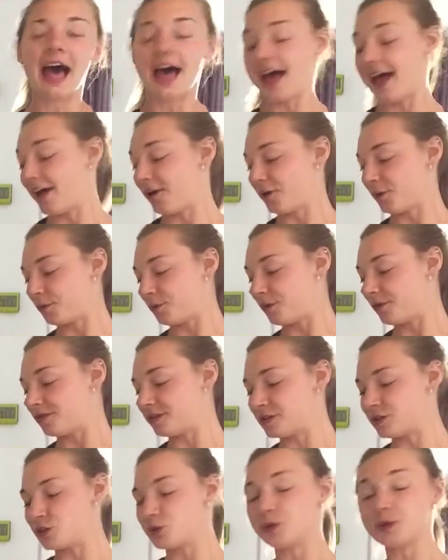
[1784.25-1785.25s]
I hope you've
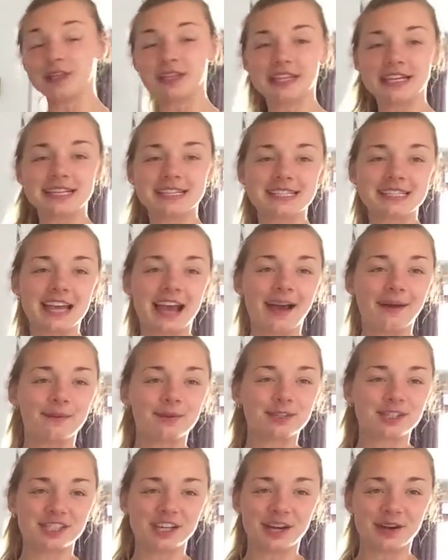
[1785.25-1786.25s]
enjoyed this. I
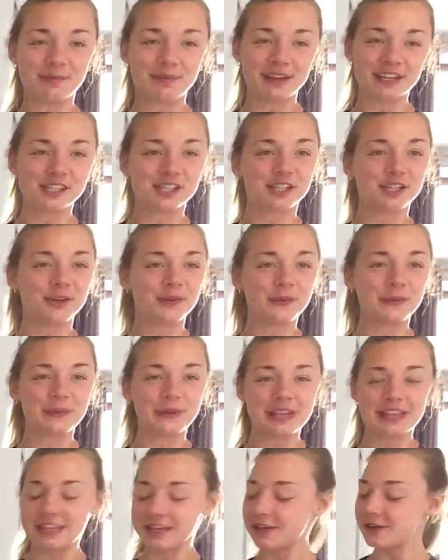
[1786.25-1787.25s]
will share a picture
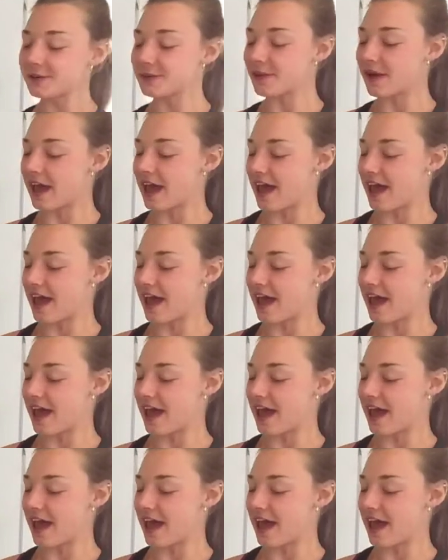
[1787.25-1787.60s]
with you,